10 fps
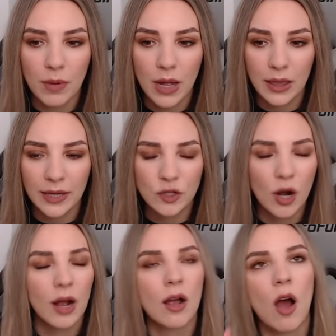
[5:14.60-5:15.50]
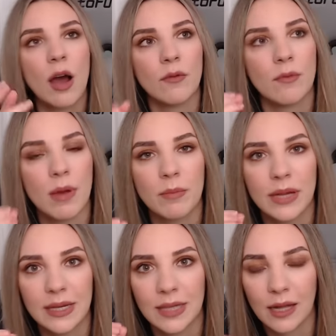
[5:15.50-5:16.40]
electro I can't
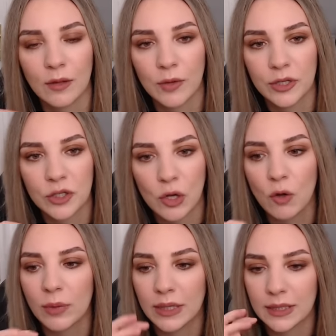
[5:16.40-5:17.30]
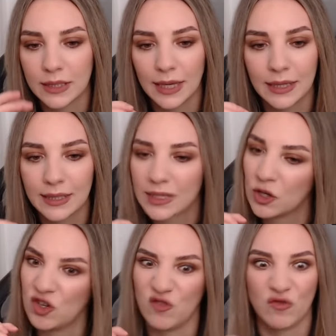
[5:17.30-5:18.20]
remember exactly what it's called, but it's like this
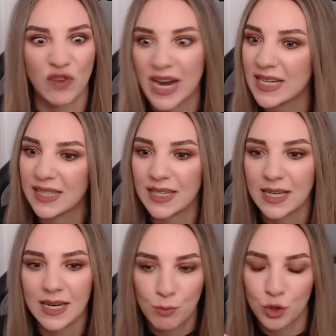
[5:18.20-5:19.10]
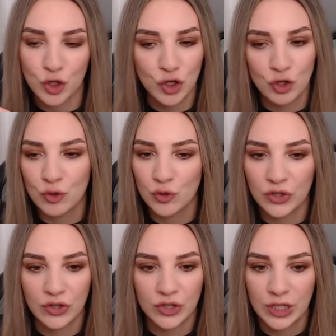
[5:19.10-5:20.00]
crazy
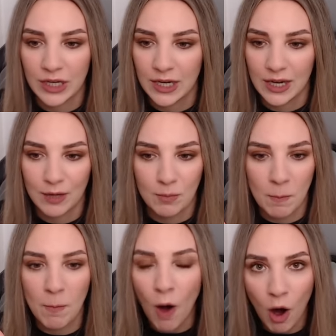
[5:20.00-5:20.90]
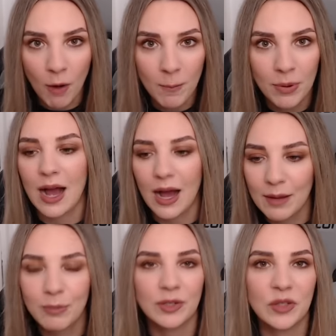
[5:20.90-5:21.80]
produced pop.
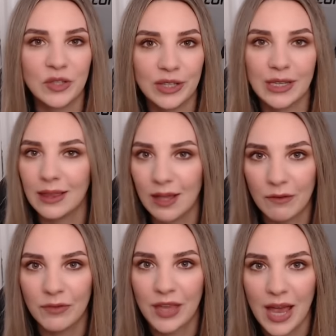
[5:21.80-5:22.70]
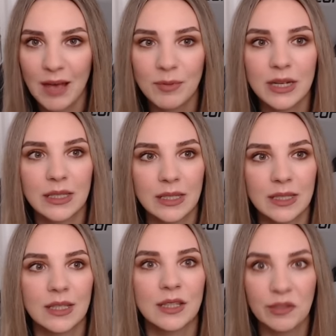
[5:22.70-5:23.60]
I personally love that because
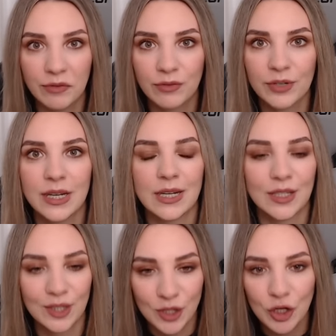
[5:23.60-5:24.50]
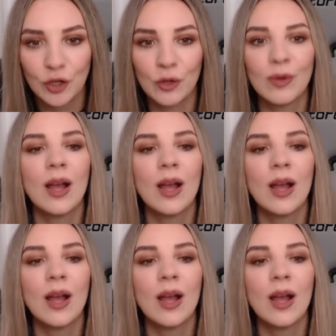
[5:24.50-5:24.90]
it's different, it's new.